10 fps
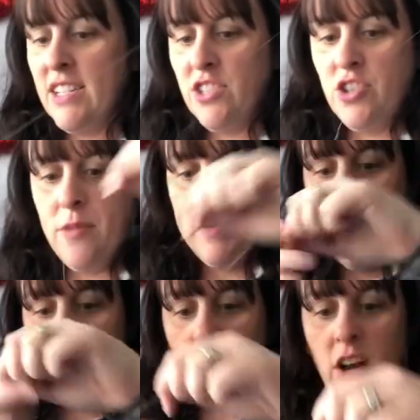and determine
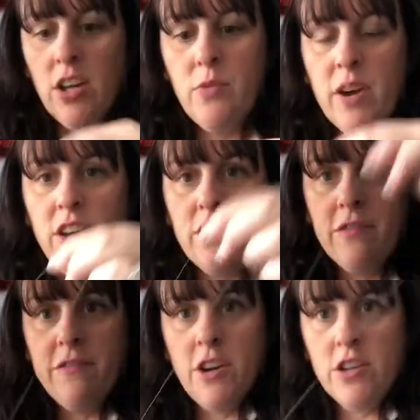how long you want your
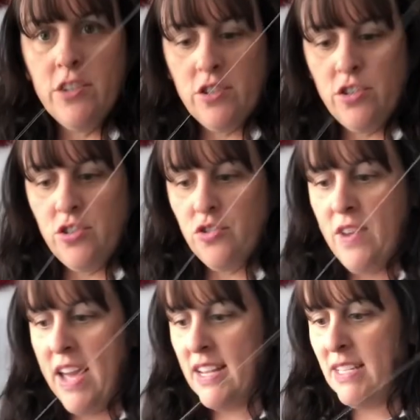first
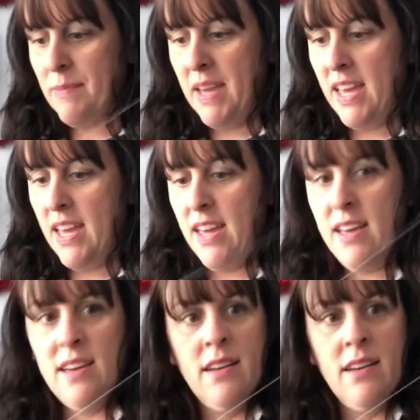strand to be.